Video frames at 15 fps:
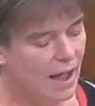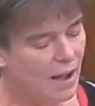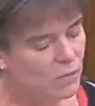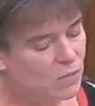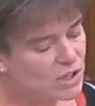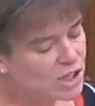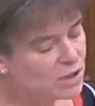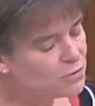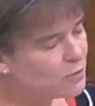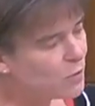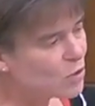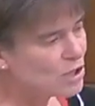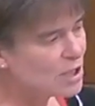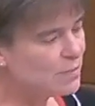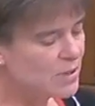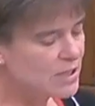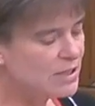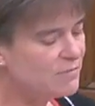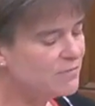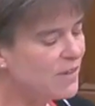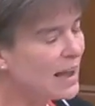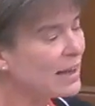which unfortunately puts
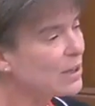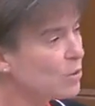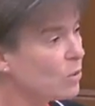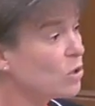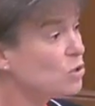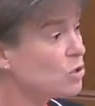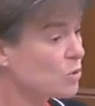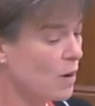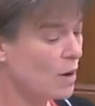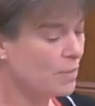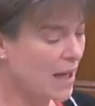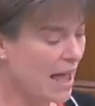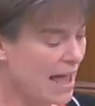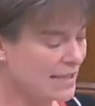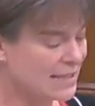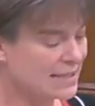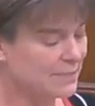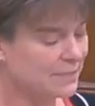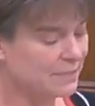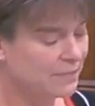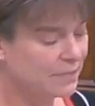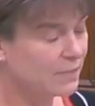a value onto our pets
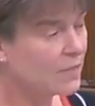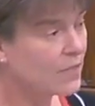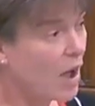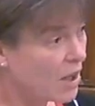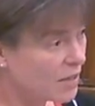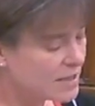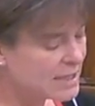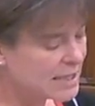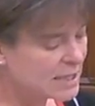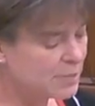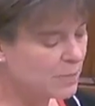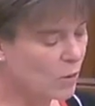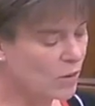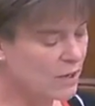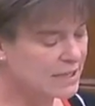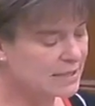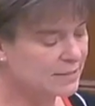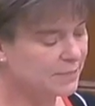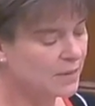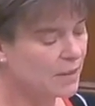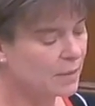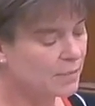that others exploit
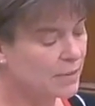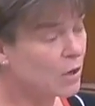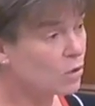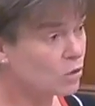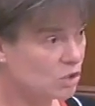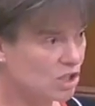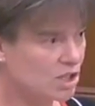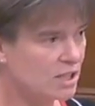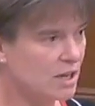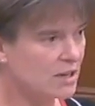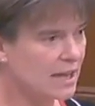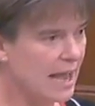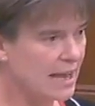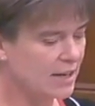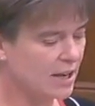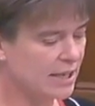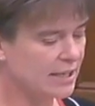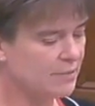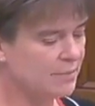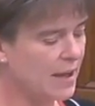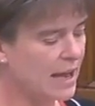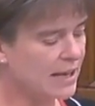beyond just our canine
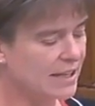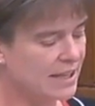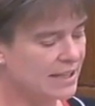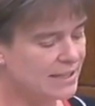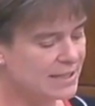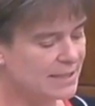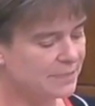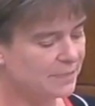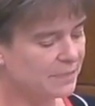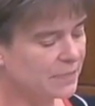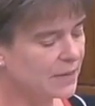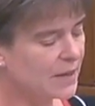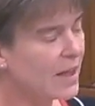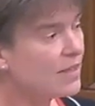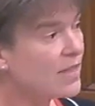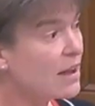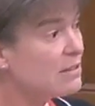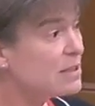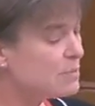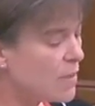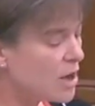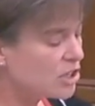companions. There
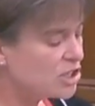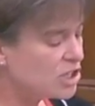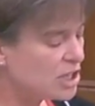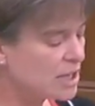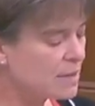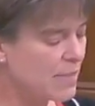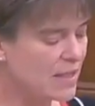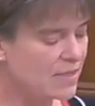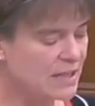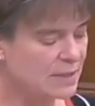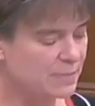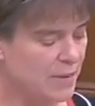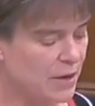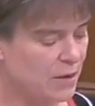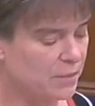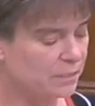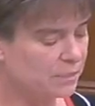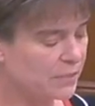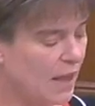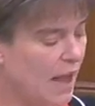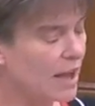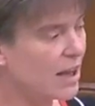is much to commend this bill,
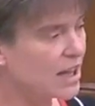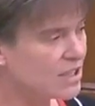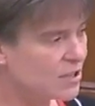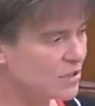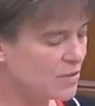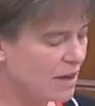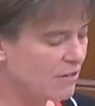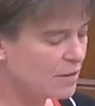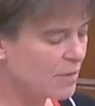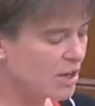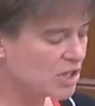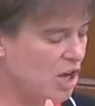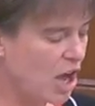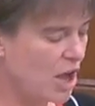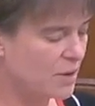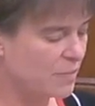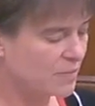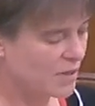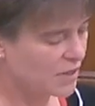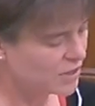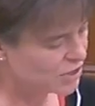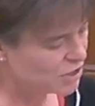and I do very much hope
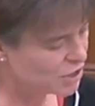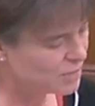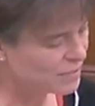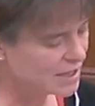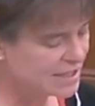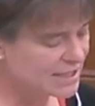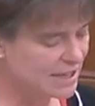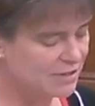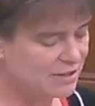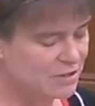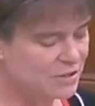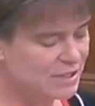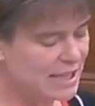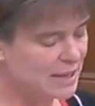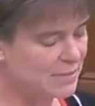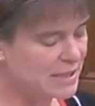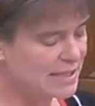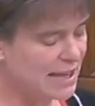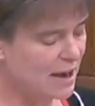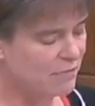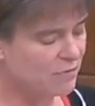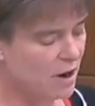that the new ministerial team at
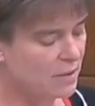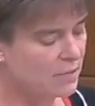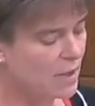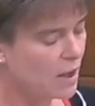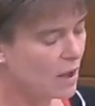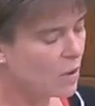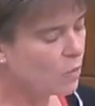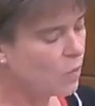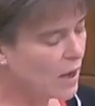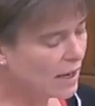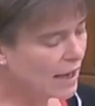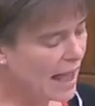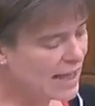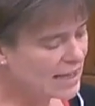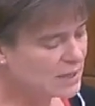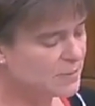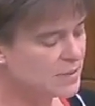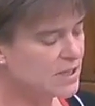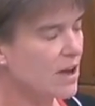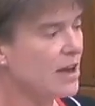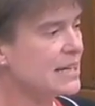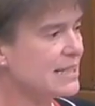DEFRA will
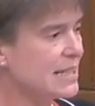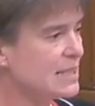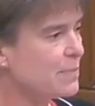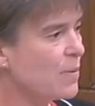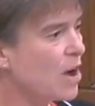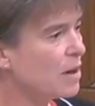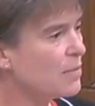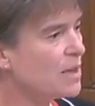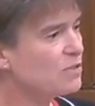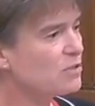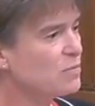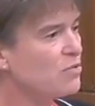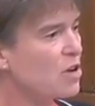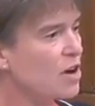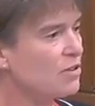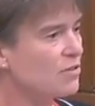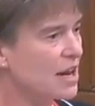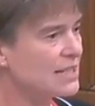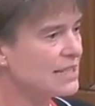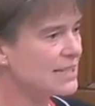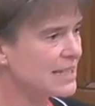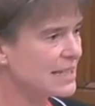expedite its parliamentary
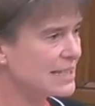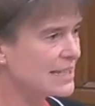progress to the